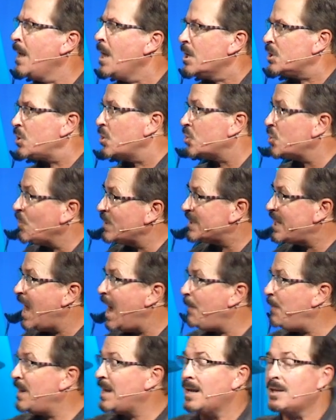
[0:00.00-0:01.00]
So, so what's
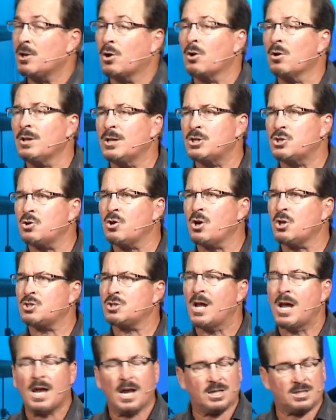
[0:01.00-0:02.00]
happening in the early church
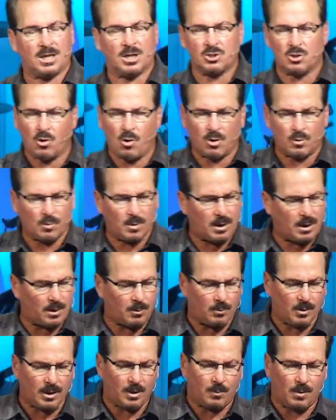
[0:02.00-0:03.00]
is things are going really,
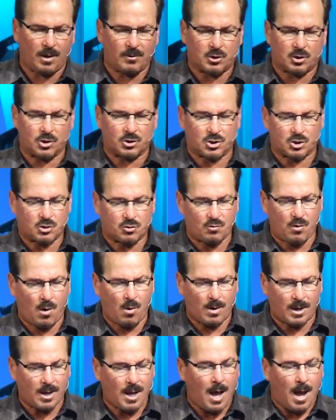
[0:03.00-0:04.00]
really well. The church is
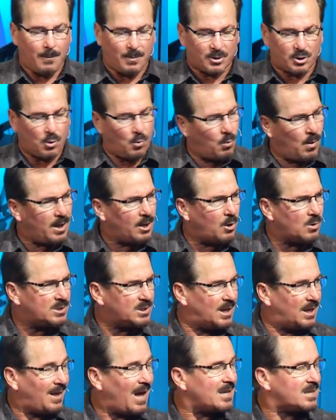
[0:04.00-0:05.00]
growing, but the widows,
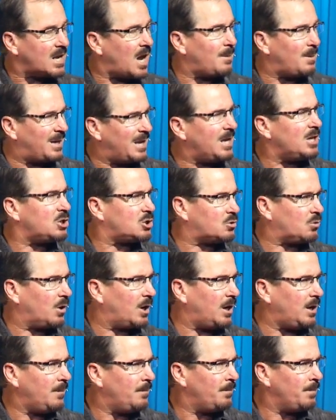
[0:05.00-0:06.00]
and in that time in
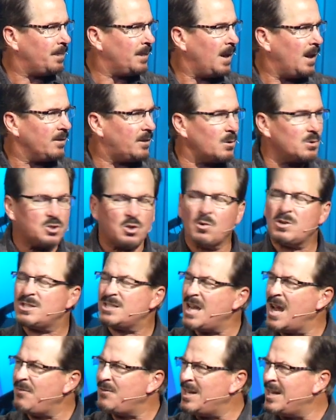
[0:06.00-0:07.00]
history, there was no
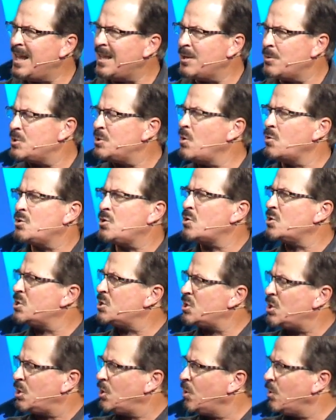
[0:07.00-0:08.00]
safety net. There was no social
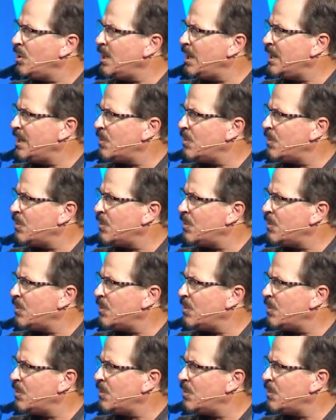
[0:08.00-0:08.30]
security.